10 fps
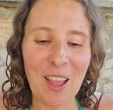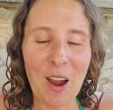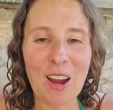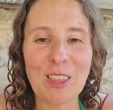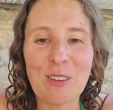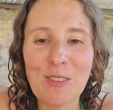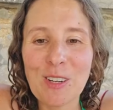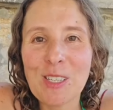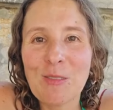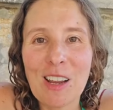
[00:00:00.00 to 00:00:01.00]
All right, the
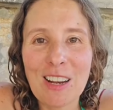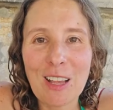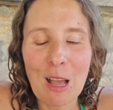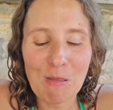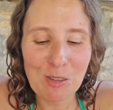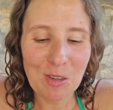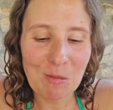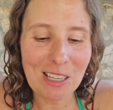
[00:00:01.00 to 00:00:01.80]
first one comes from